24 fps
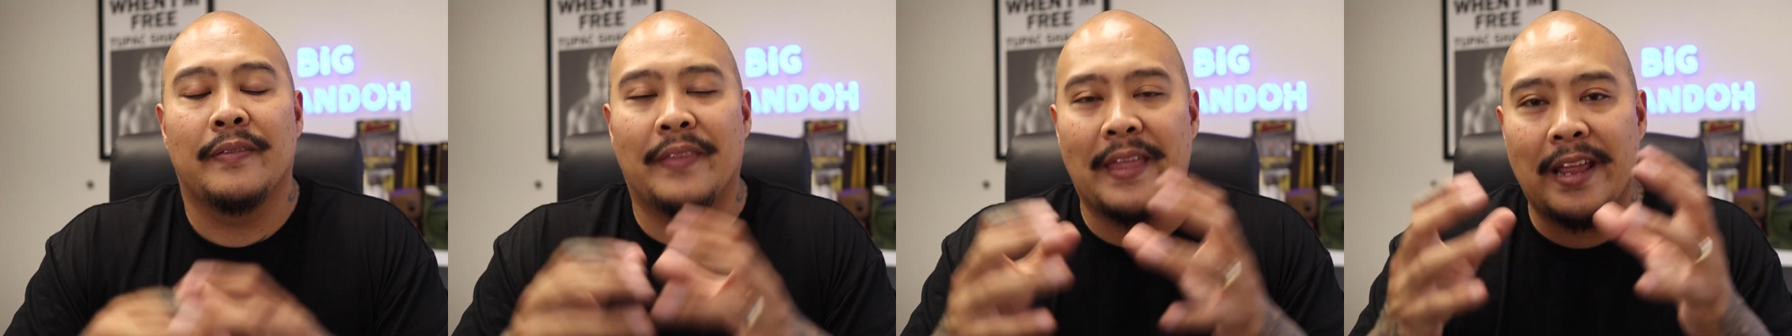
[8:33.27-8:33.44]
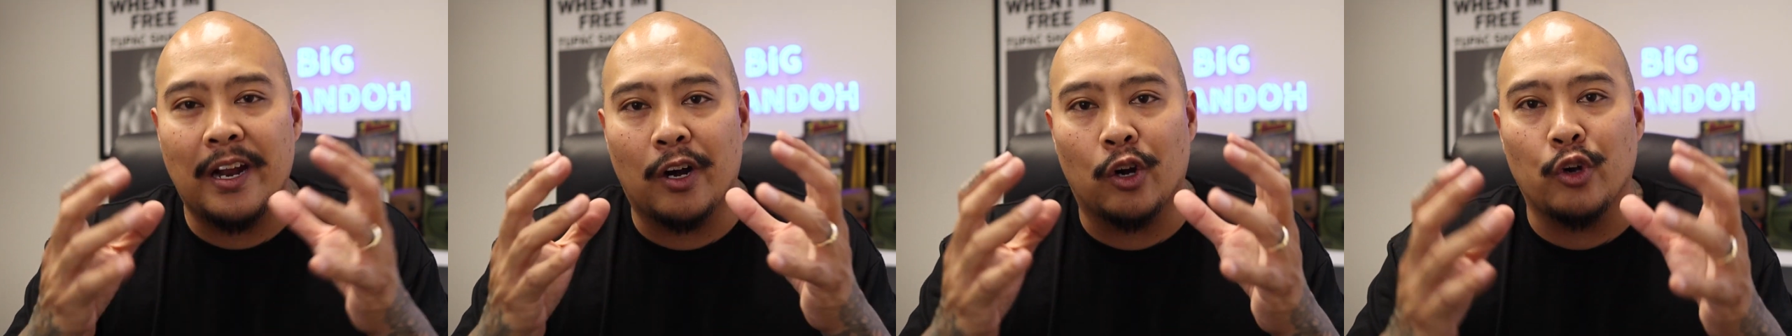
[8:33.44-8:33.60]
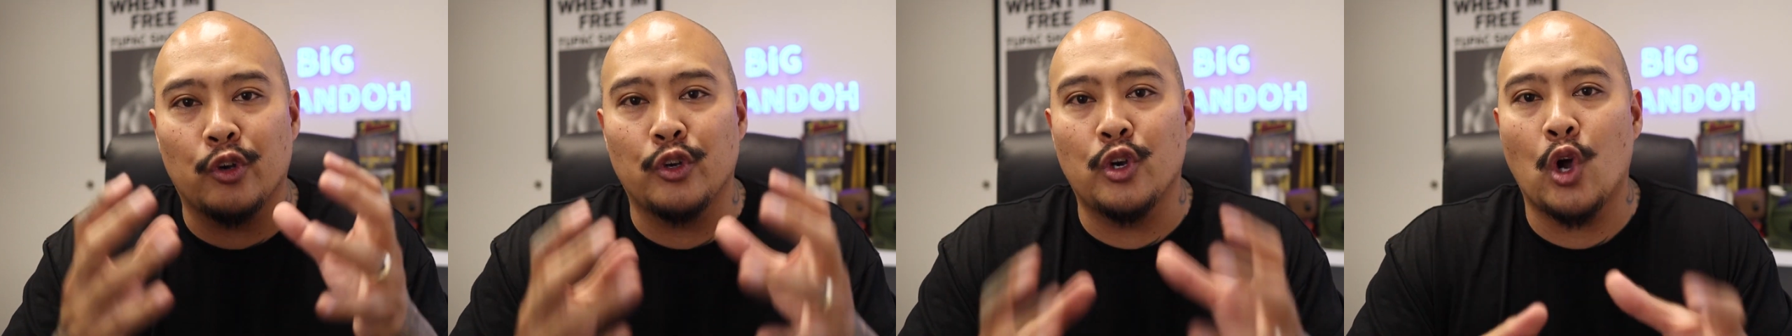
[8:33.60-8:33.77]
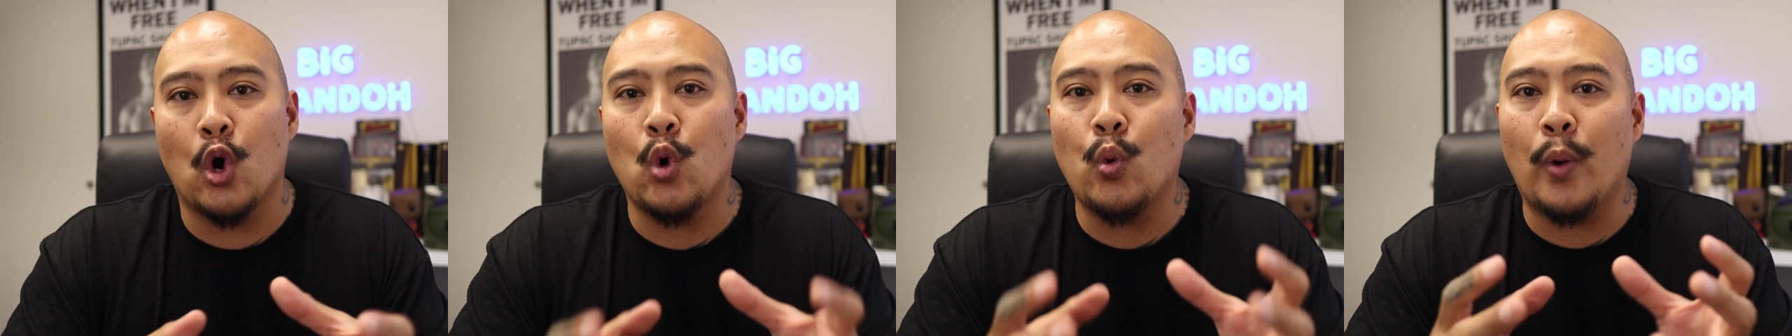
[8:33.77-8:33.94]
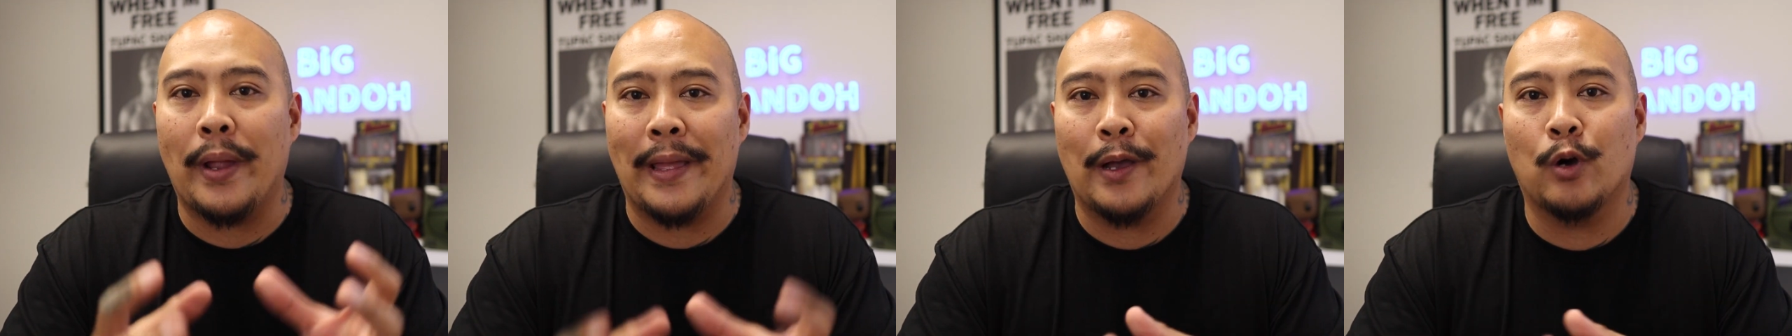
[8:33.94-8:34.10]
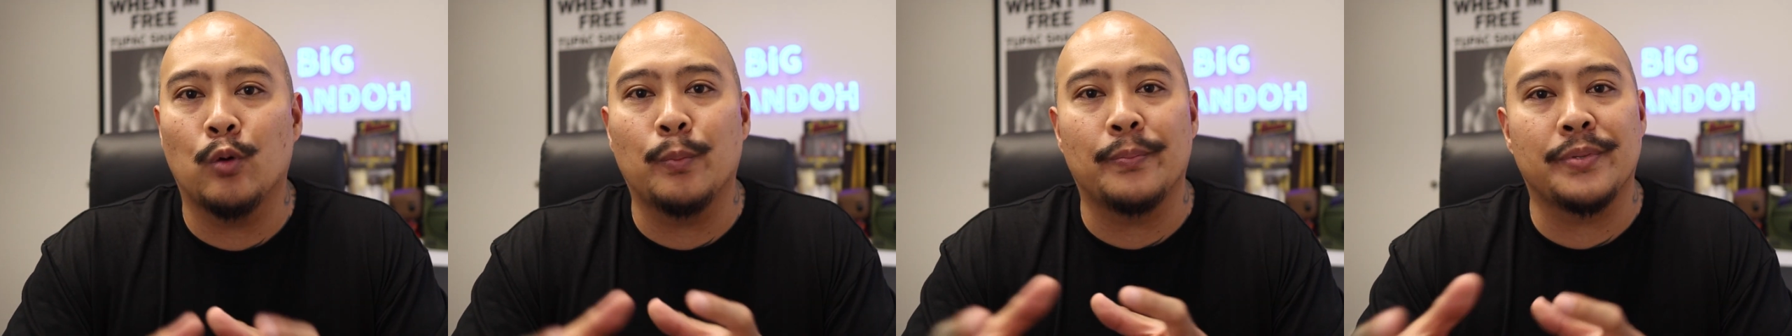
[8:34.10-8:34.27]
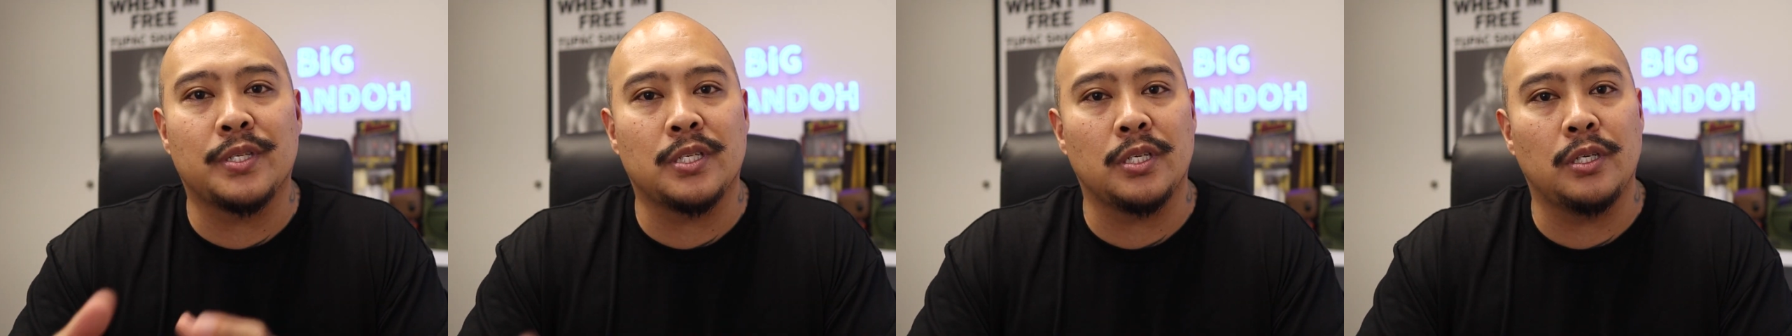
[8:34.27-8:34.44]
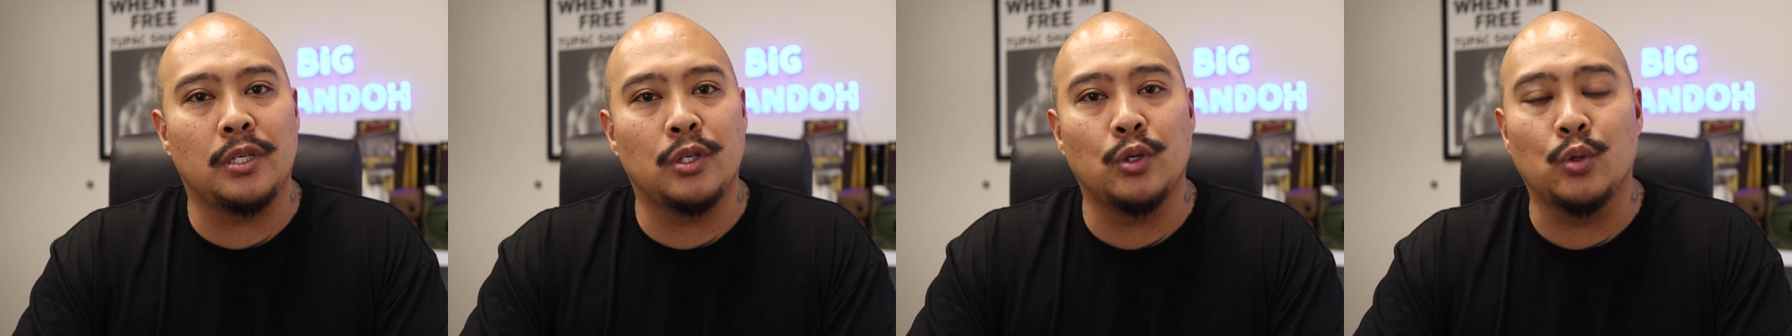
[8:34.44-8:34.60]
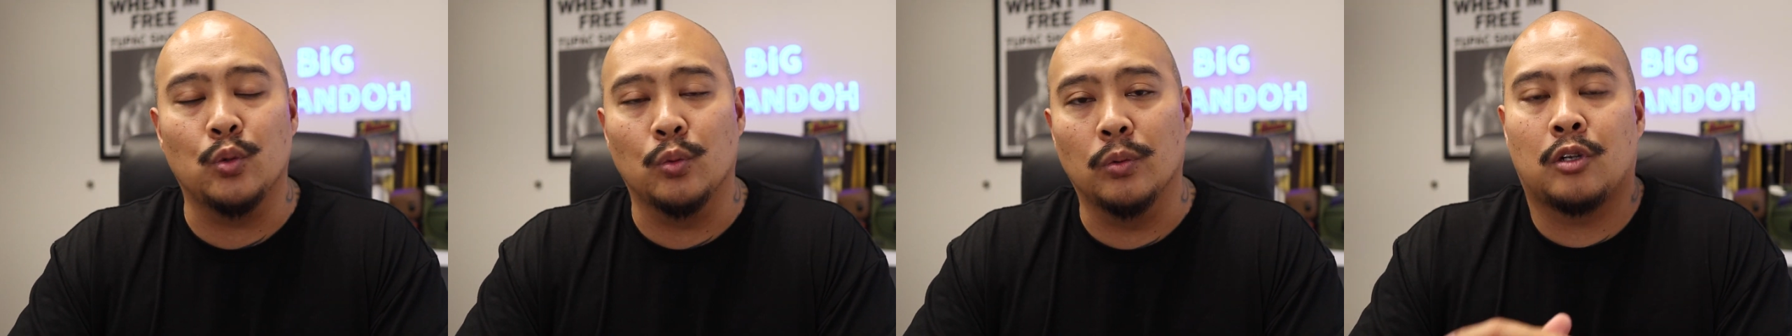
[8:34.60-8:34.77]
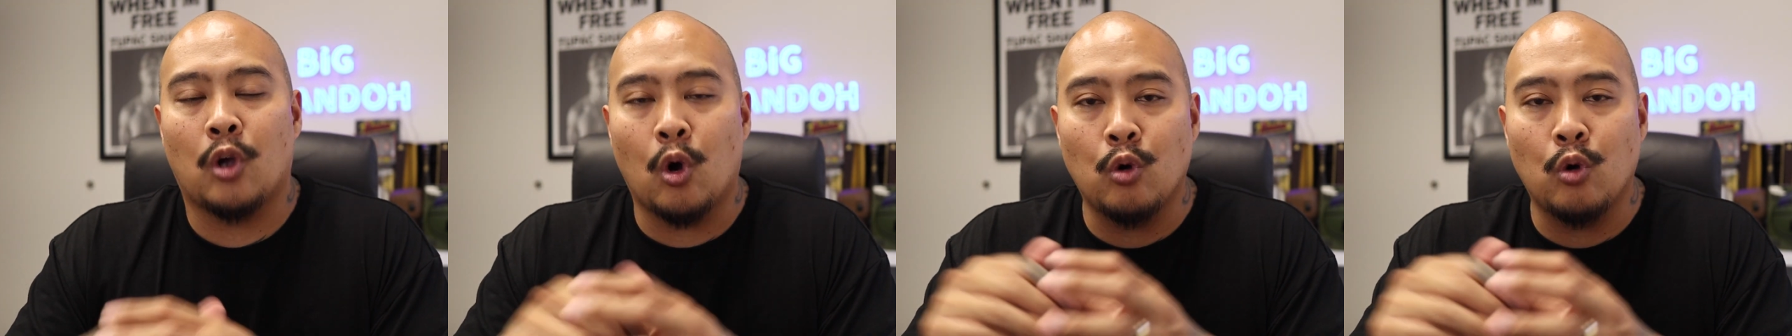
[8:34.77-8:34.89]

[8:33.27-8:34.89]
they are no help to you.